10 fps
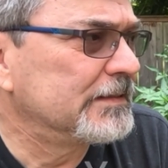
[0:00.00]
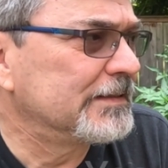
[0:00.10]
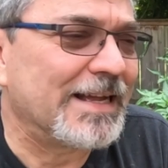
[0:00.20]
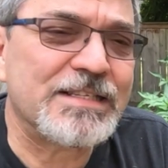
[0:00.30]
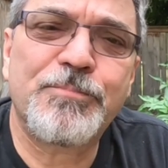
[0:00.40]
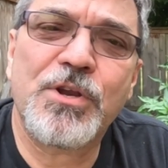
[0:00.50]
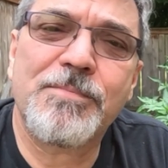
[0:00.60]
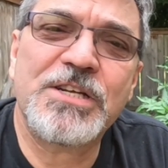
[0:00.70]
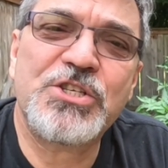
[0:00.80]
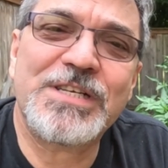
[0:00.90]
that's pretty
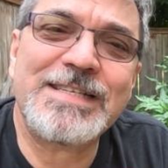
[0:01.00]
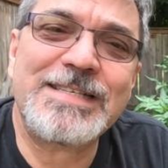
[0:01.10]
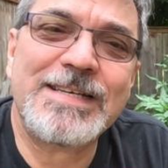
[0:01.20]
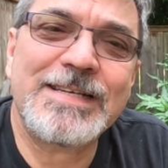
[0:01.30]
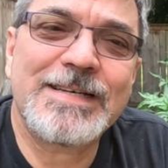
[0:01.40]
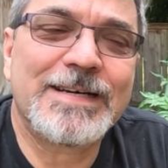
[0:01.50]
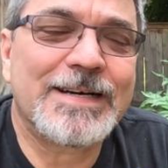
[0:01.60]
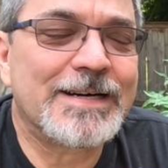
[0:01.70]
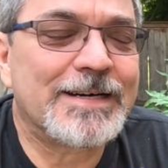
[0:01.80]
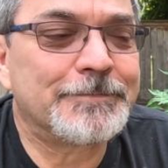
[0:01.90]
much it.
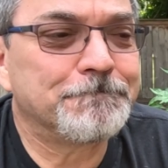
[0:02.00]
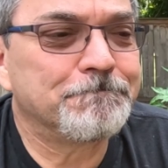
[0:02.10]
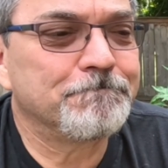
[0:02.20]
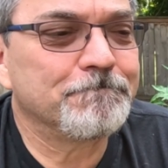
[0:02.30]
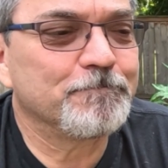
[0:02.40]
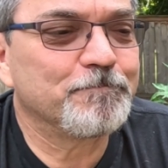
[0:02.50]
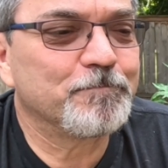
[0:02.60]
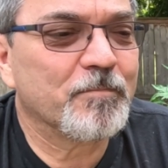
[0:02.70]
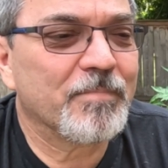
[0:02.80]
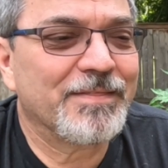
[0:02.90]

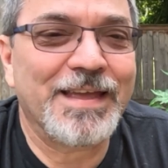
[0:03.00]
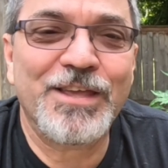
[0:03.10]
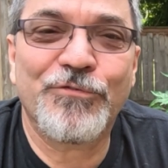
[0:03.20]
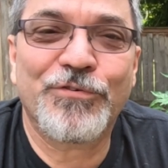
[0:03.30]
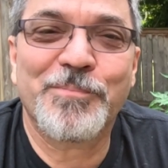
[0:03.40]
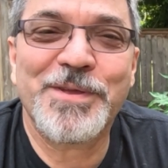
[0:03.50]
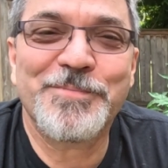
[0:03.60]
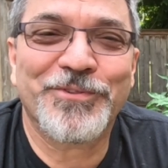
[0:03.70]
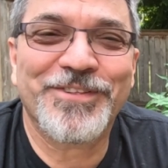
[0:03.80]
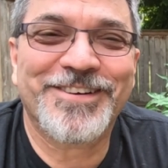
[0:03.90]
Thank you for the
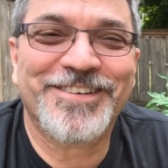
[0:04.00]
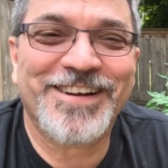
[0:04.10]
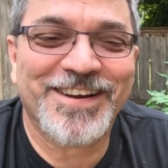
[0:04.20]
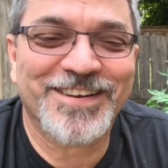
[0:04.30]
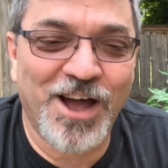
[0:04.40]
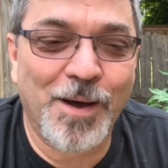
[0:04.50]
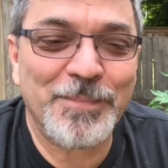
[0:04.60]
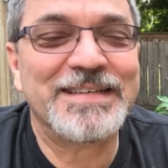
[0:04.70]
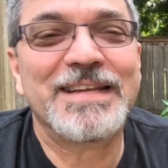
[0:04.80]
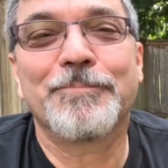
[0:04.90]
people that are
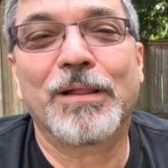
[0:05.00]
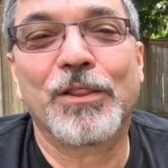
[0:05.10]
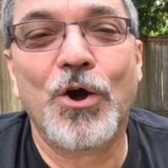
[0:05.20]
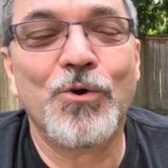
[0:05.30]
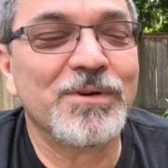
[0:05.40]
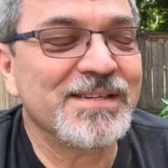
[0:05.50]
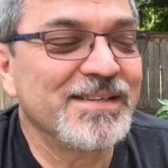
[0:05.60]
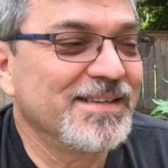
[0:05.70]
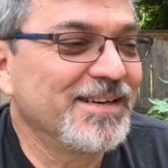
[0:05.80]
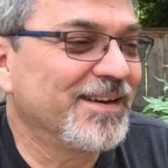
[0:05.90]
commenting below.
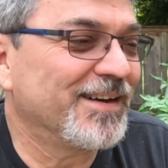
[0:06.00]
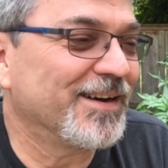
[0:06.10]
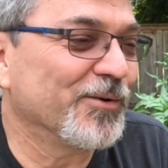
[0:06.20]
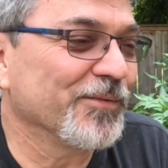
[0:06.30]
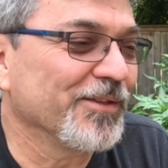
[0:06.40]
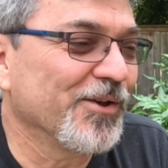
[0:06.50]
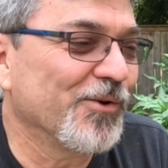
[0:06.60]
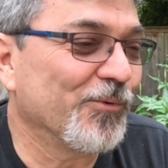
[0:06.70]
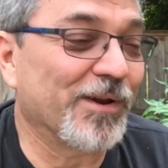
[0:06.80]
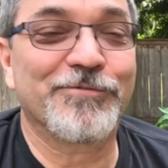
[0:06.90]

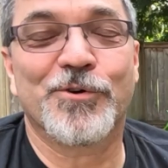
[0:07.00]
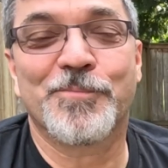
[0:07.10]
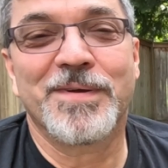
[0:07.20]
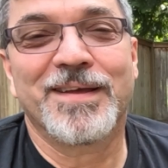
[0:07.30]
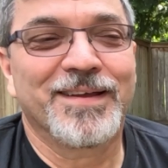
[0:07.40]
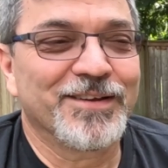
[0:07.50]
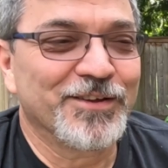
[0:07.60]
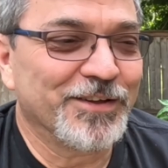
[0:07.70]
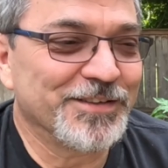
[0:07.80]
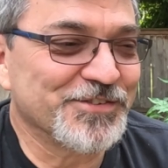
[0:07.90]
One of them
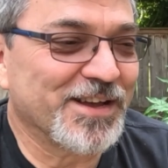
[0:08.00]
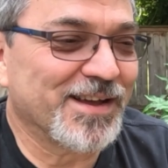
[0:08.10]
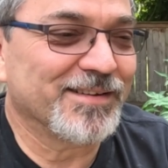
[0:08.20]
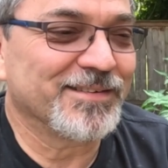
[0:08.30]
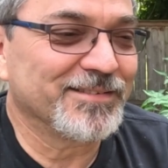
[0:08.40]
is on